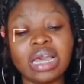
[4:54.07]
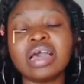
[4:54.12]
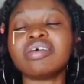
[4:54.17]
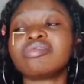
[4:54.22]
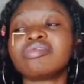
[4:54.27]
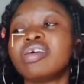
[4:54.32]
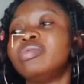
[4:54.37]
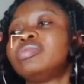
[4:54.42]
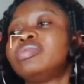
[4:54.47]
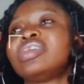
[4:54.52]

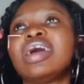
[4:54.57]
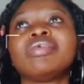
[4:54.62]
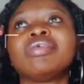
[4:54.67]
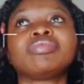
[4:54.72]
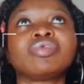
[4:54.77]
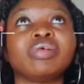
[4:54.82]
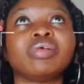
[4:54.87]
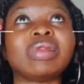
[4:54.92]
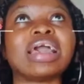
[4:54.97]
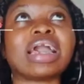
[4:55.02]
sometimes
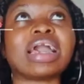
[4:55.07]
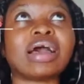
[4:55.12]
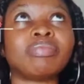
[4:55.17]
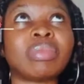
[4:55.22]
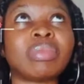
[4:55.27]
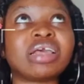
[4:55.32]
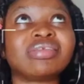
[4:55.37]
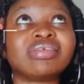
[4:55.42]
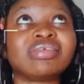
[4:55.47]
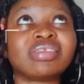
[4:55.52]
so like
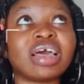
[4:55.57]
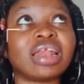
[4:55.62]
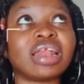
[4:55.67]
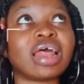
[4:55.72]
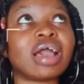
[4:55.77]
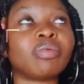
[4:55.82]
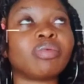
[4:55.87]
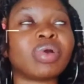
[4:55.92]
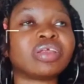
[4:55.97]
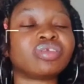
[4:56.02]
my sister and
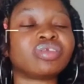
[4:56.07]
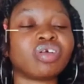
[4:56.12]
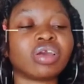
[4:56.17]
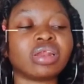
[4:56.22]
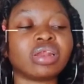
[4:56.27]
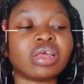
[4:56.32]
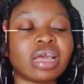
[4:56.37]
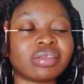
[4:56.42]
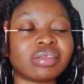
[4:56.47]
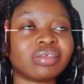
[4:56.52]
i were talking
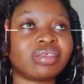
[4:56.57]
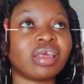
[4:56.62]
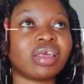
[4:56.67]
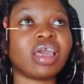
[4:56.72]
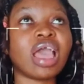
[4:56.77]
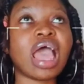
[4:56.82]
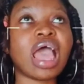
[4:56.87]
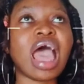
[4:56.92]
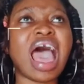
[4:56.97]
yesterday